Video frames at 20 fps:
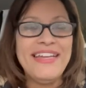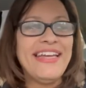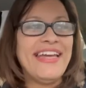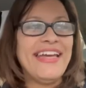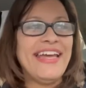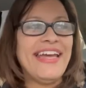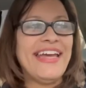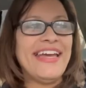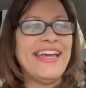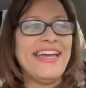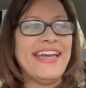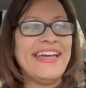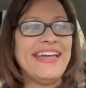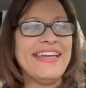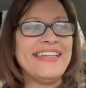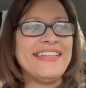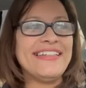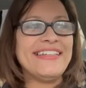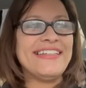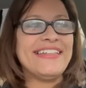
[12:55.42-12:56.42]

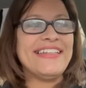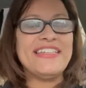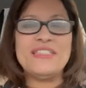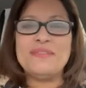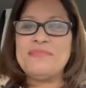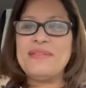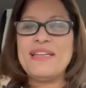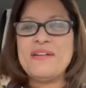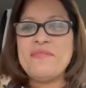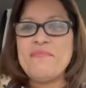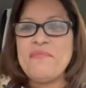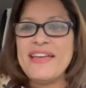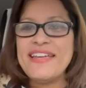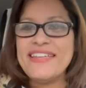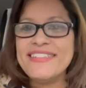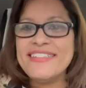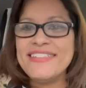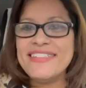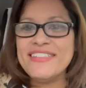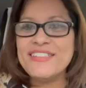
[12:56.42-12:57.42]
and it's been
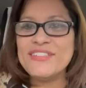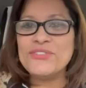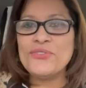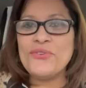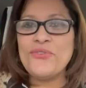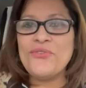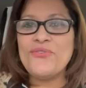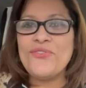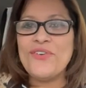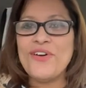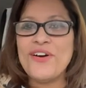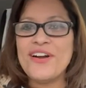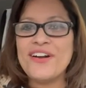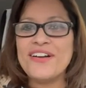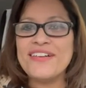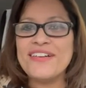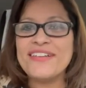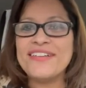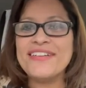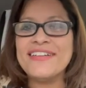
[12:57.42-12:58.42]
amazing so
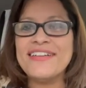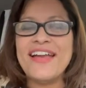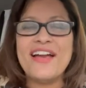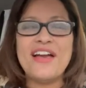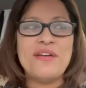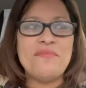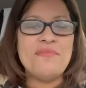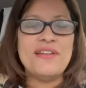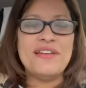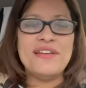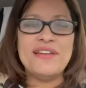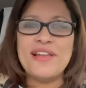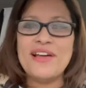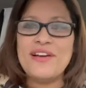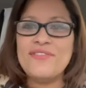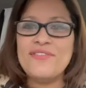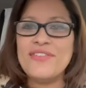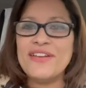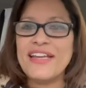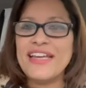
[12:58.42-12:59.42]
far i've been
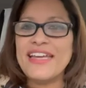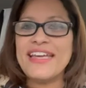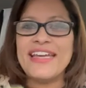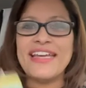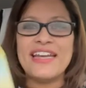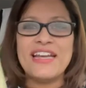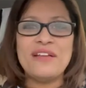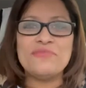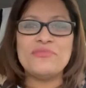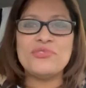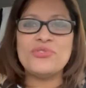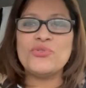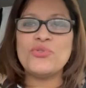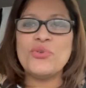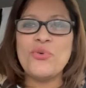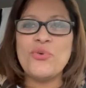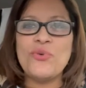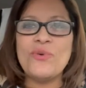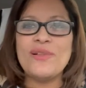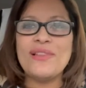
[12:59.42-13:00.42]
loving it and i'm
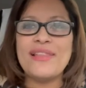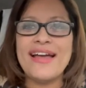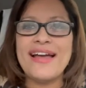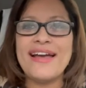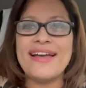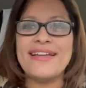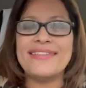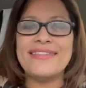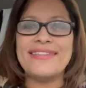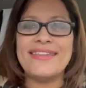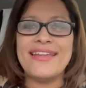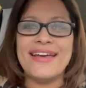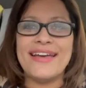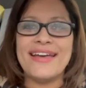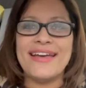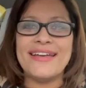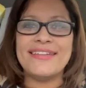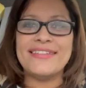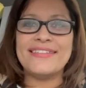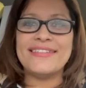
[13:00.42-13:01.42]
so glad
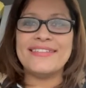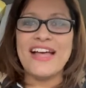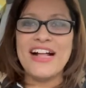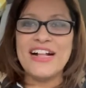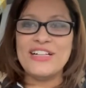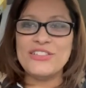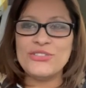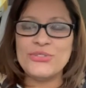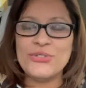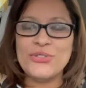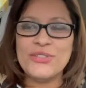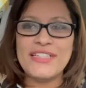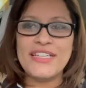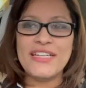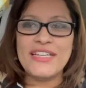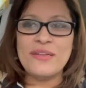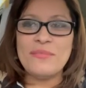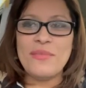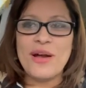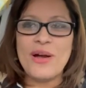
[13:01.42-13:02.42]
that dollar tree
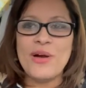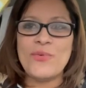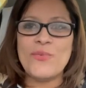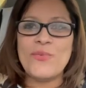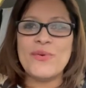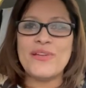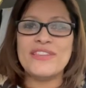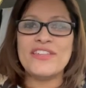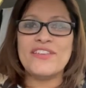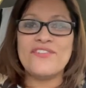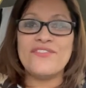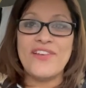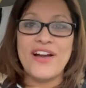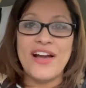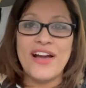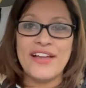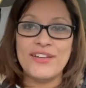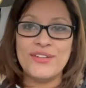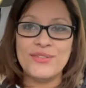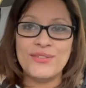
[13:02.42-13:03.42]
came out with the
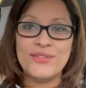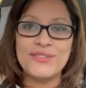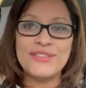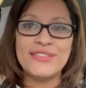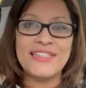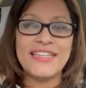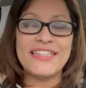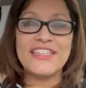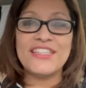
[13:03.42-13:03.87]
vinyls and the